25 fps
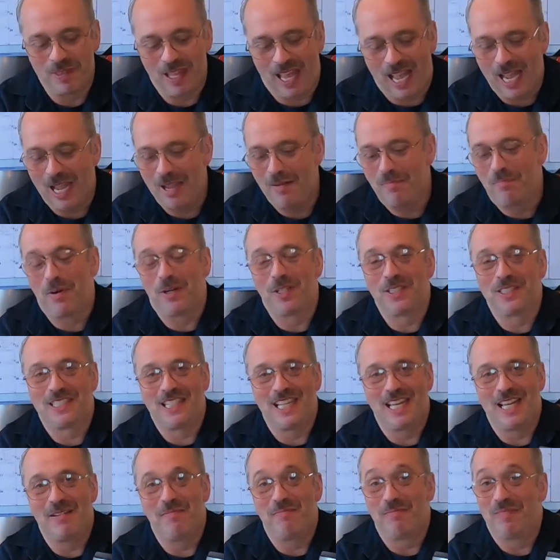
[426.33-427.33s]
I bought
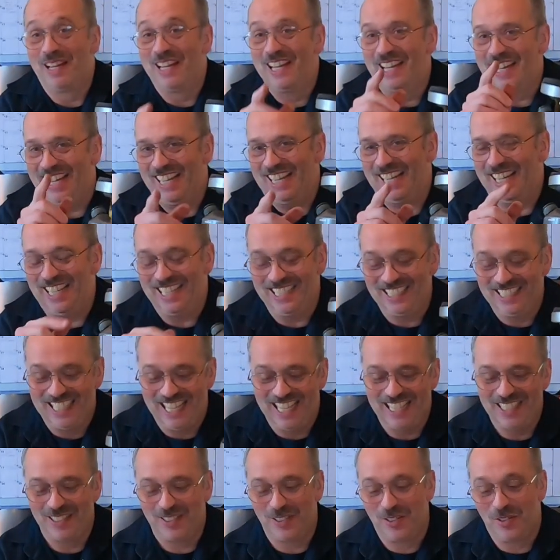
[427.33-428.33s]
them, and
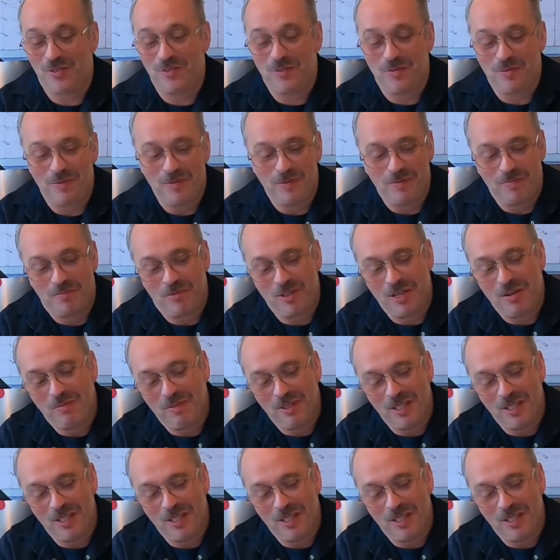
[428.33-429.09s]
that bring